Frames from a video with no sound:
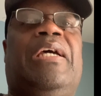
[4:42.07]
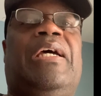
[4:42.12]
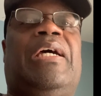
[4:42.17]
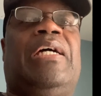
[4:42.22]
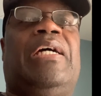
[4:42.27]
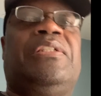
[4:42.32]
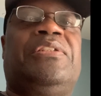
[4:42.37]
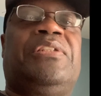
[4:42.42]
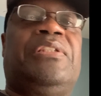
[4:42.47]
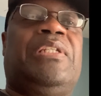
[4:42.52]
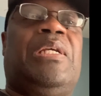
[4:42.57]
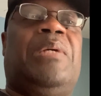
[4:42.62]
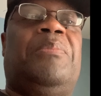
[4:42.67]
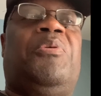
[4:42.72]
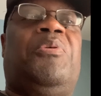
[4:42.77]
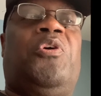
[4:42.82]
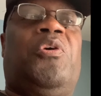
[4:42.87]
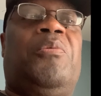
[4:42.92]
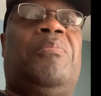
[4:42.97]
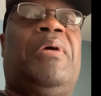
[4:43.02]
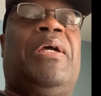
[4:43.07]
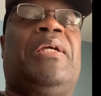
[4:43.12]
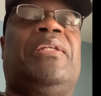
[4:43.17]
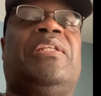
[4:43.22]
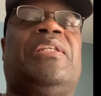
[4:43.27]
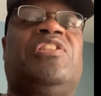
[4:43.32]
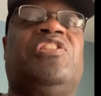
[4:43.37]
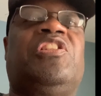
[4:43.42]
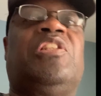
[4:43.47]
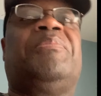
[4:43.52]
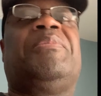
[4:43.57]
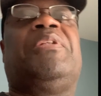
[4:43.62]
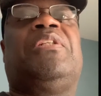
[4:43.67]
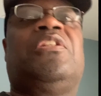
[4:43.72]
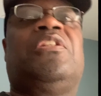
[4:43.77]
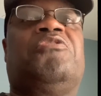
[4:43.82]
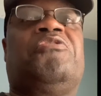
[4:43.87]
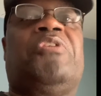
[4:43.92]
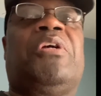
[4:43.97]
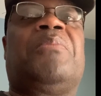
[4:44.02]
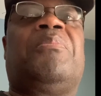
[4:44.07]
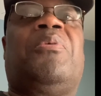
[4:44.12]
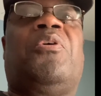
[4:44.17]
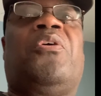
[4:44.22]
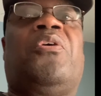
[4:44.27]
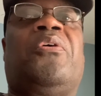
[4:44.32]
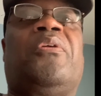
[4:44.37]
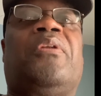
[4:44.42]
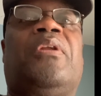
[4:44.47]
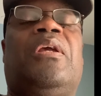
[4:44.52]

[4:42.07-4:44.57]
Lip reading: I sent that part back. They sent me the correct part.